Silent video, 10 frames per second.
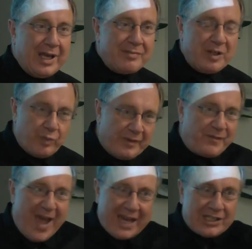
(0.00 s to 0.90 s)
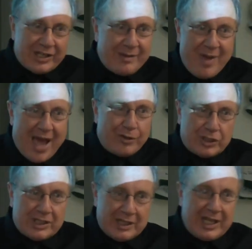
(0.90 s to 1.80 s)
I mean, we factor them
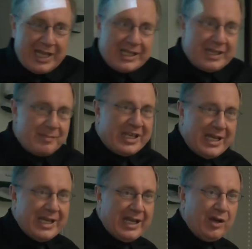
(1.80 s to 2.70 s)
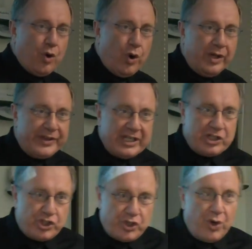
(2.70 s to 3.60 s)
out in the beginning, all the
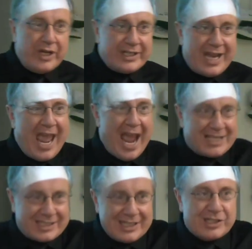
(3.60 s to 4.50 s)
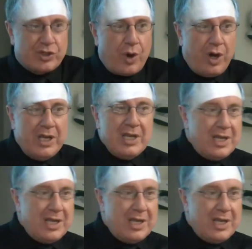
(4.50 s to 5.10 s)
joint x's or